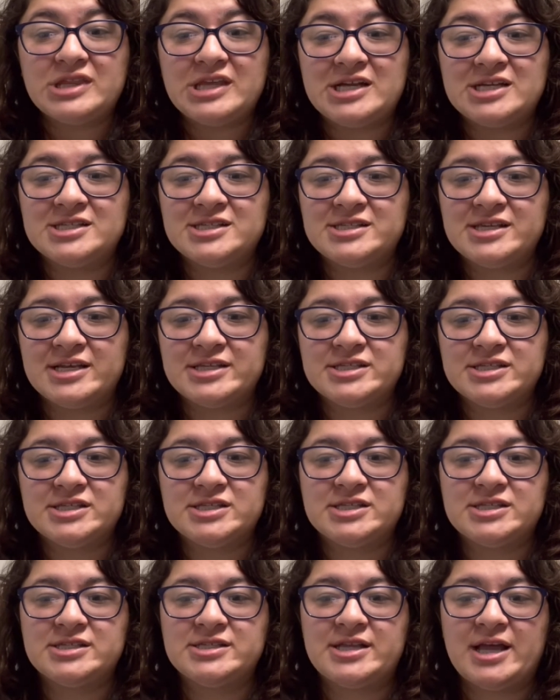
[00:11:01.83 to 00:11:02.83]

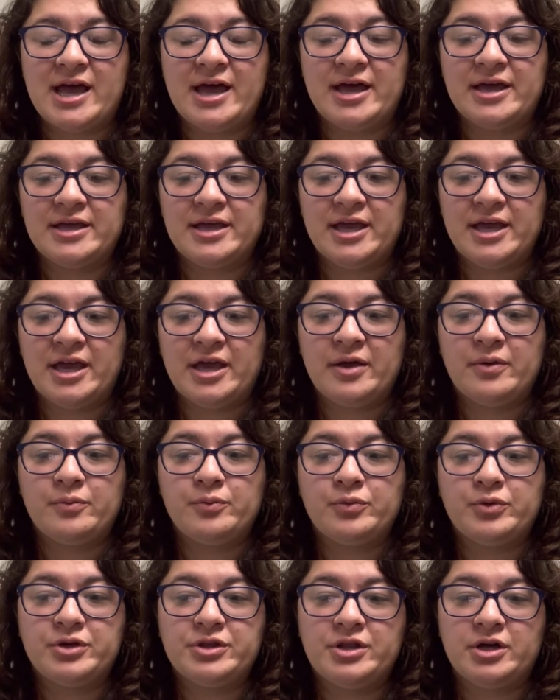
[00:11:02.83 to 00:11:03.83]
sets that
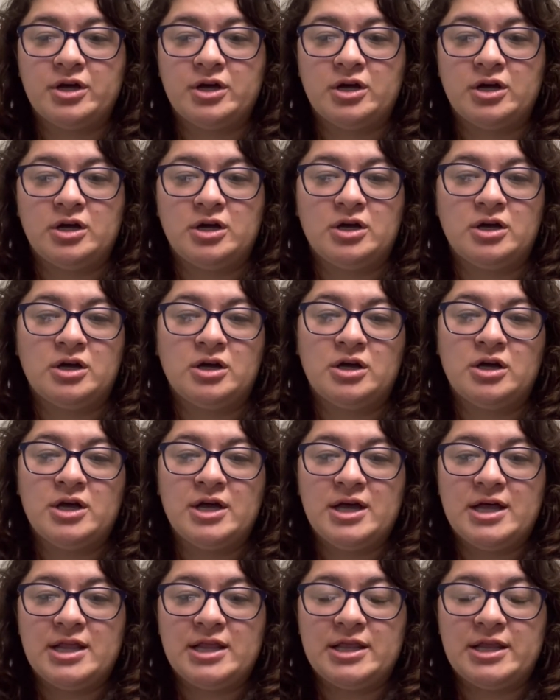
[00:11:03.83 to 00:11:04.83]
came with a,
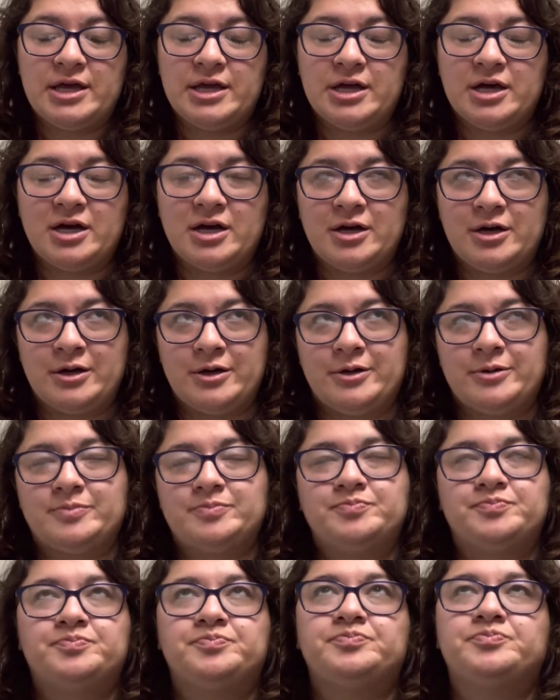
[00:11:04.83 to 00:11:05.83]
like, how
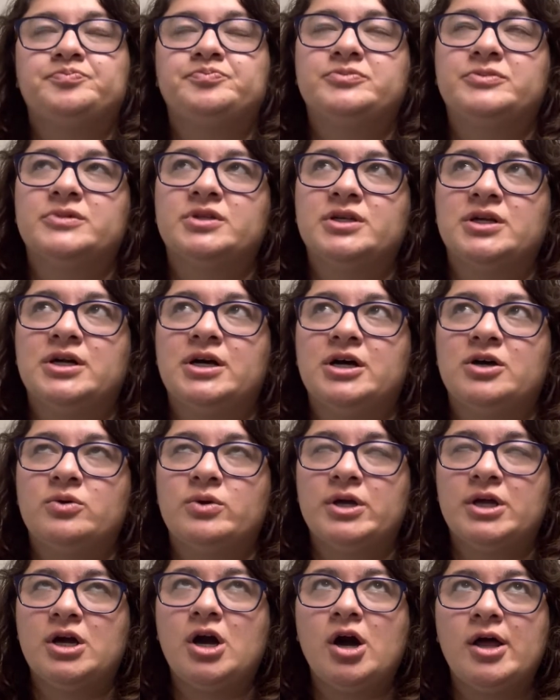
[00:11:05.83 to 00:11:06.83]
do
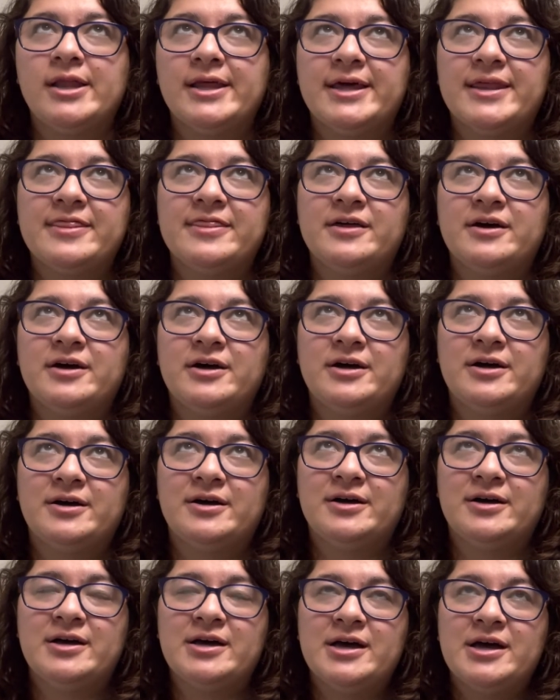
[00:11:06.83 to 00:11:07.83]
I call it,
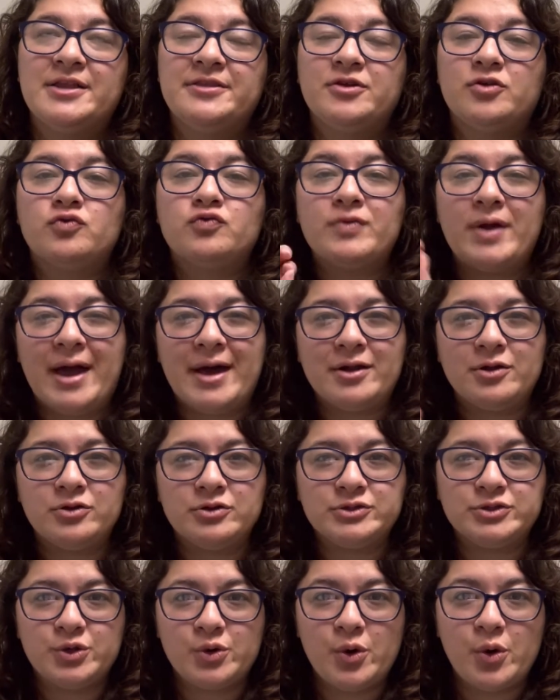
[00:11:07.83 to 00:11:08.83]
the rattle
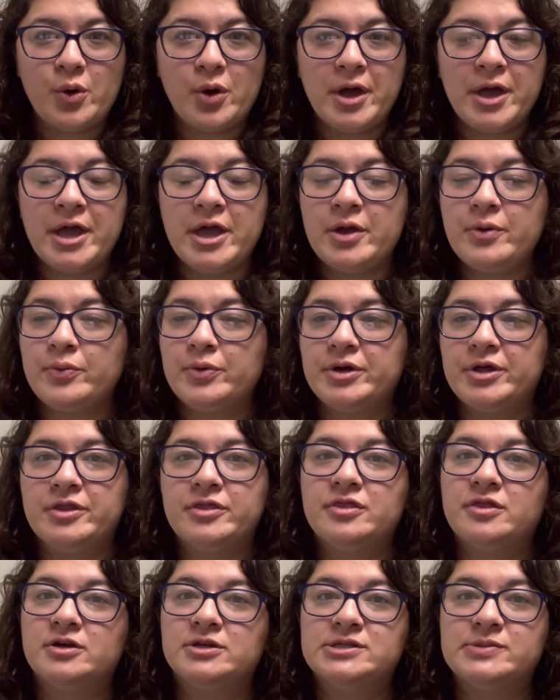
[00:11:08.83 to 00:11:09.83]
toy
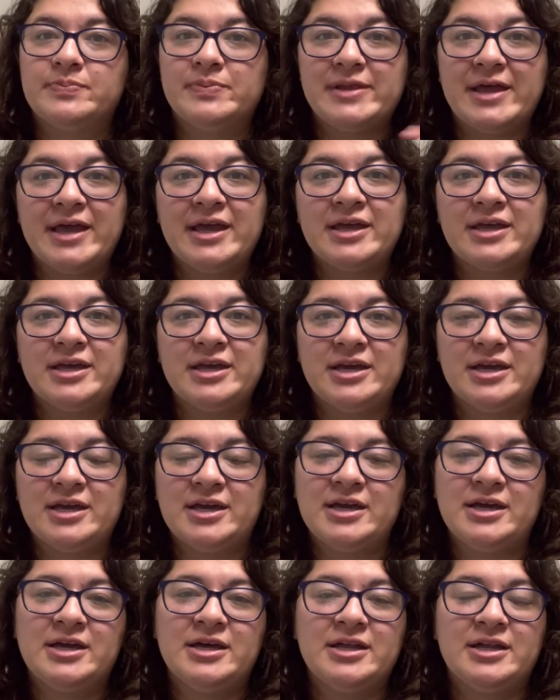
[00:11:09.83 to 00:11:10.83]
with the
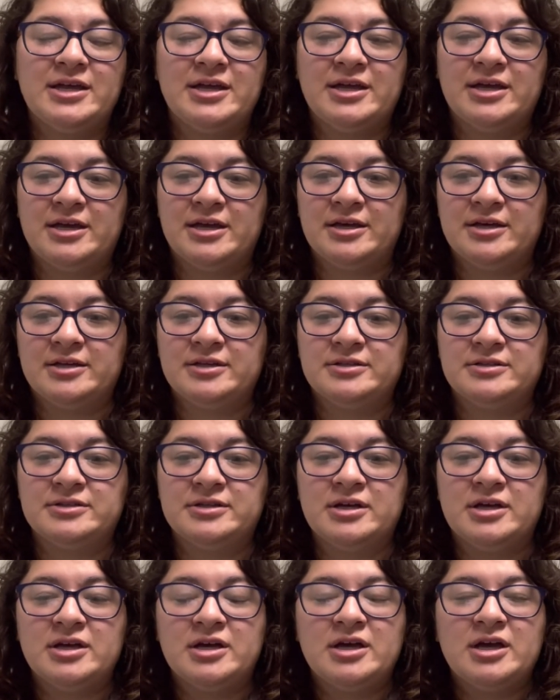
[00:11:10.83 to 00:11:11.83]
blanket,
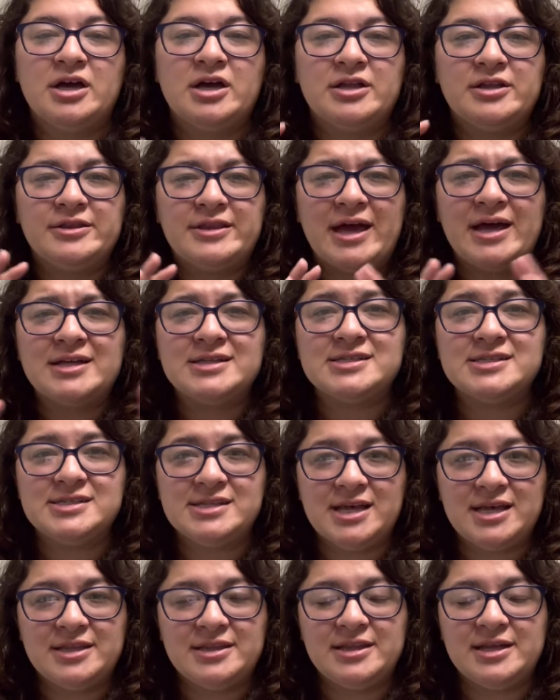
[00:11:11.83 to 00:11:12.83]
and that
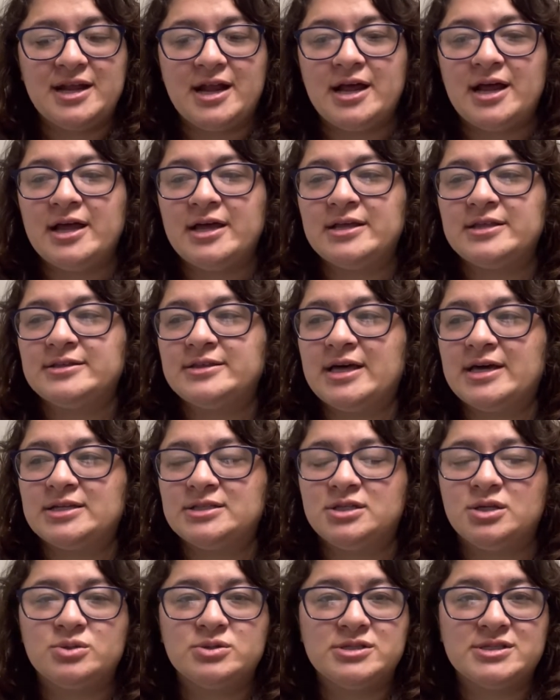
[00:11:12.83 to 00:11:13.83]
set
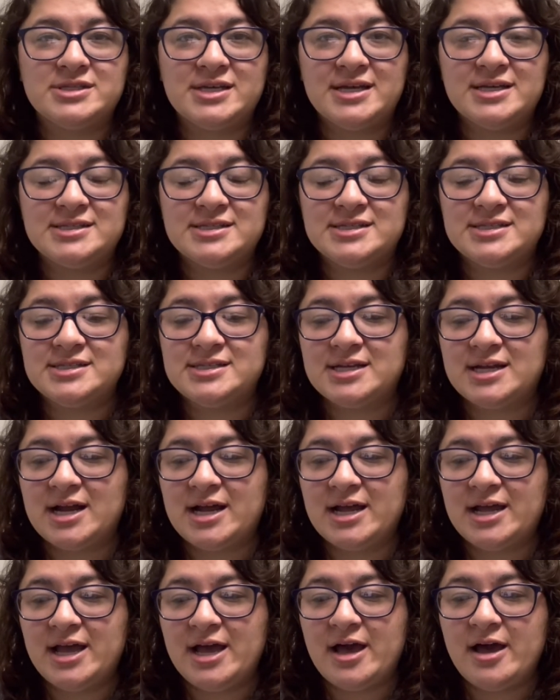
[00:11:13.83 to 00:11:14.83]
those sets that
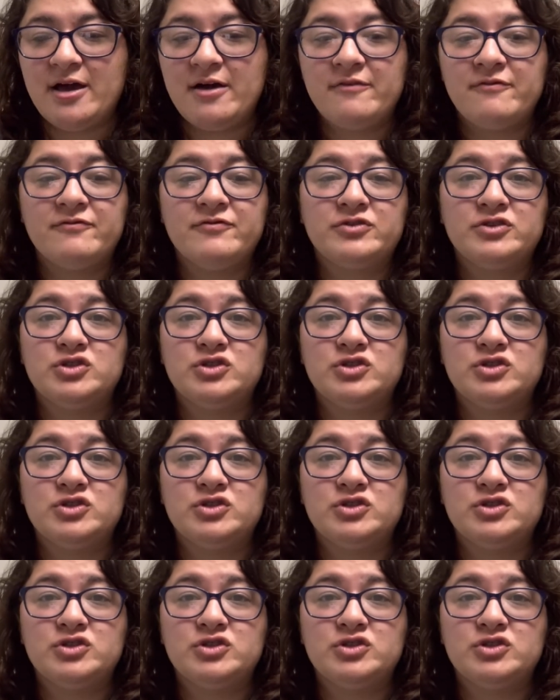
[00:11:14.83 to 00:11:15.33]
I have,